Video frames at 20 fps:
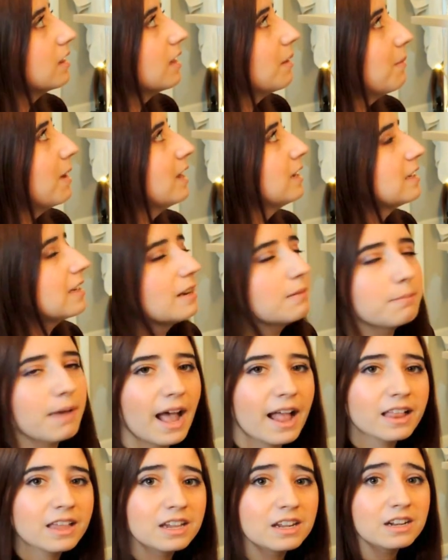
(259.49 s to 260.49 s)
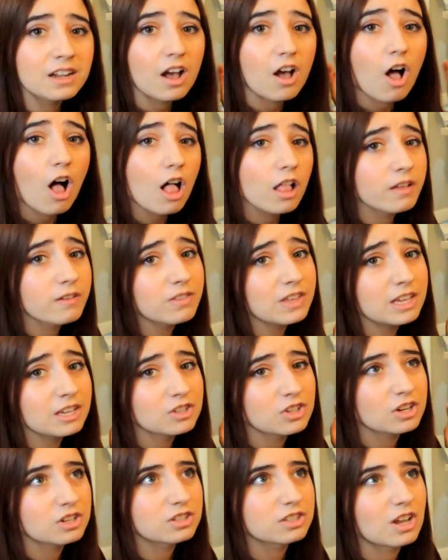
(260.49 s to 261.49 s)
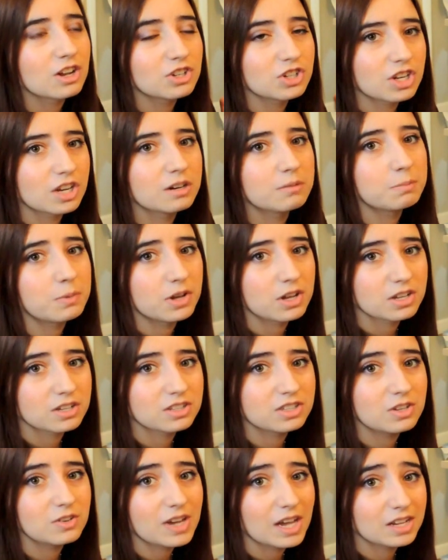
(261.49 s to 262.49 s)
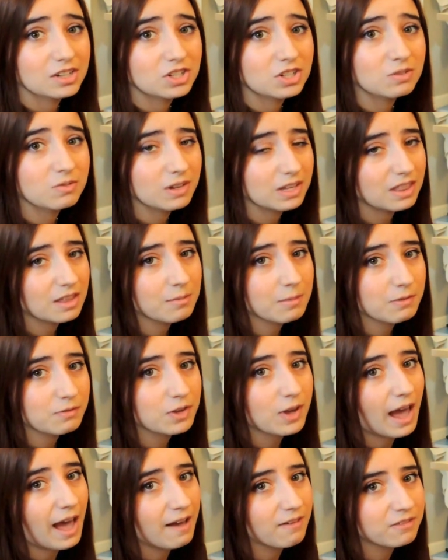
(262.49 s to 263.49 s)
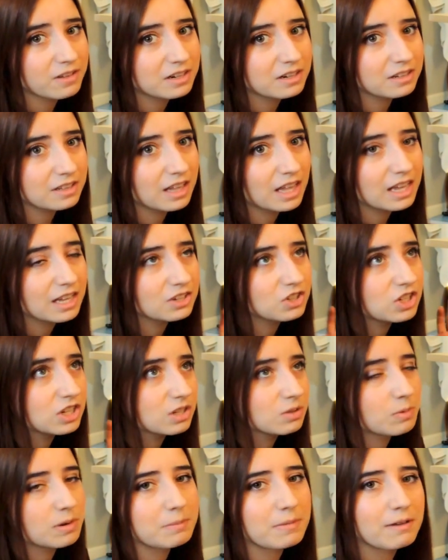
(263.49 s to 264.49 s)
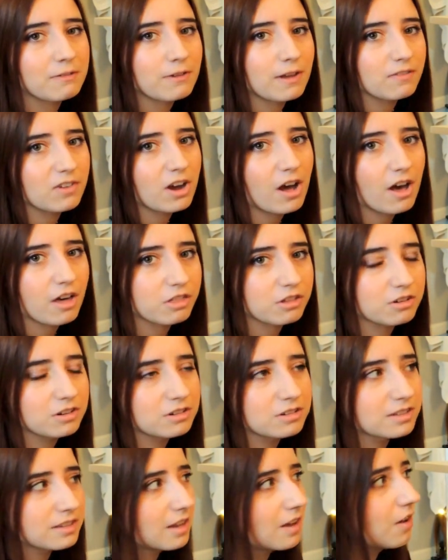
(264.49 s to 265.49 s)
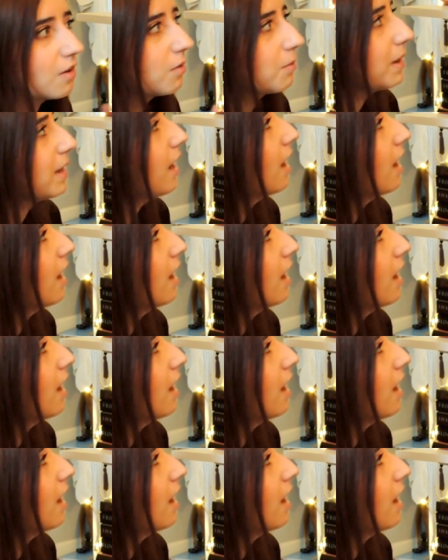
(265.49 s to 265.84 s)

Lament and Ballad. All of these are such good books, you guys should read them if you haven't. Like, she is one of my favorite authors. Oh